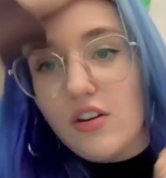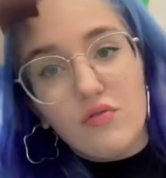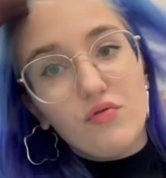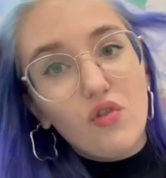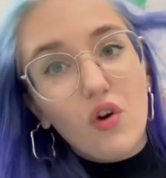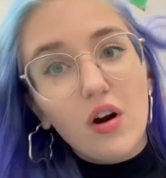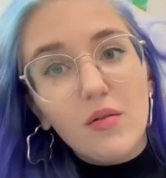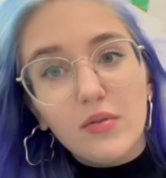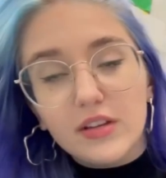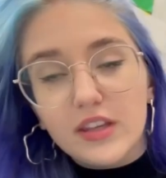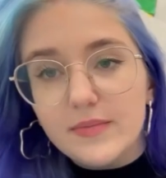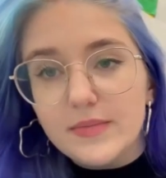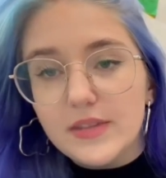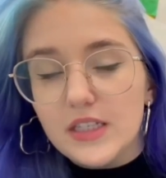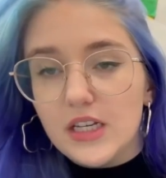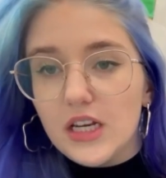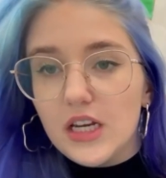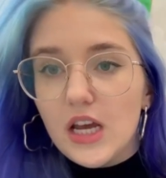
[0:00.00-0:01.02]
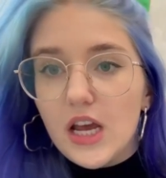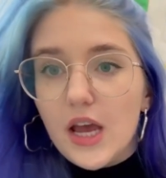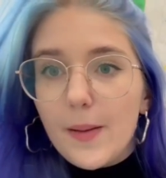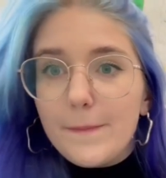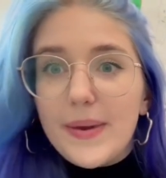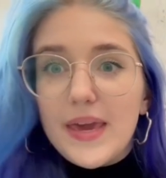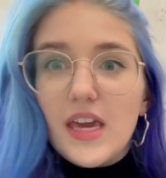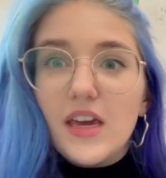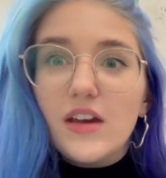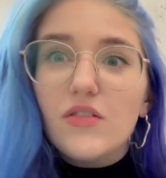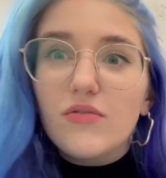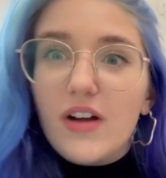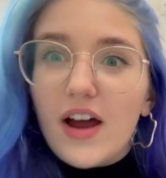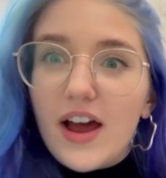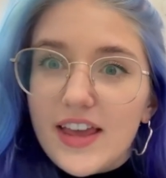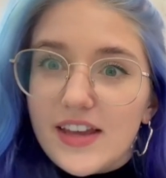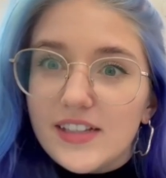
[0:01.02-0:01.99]
Normal kimchi, pink
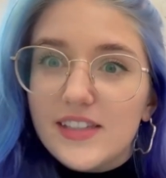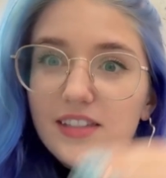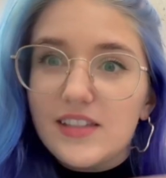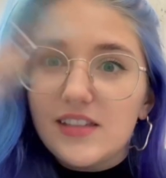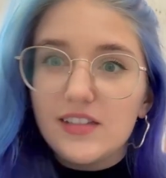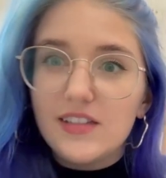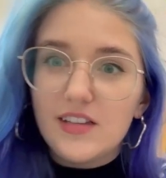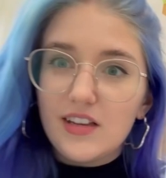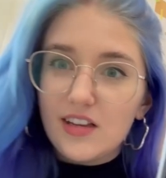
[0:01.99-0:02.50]
rice.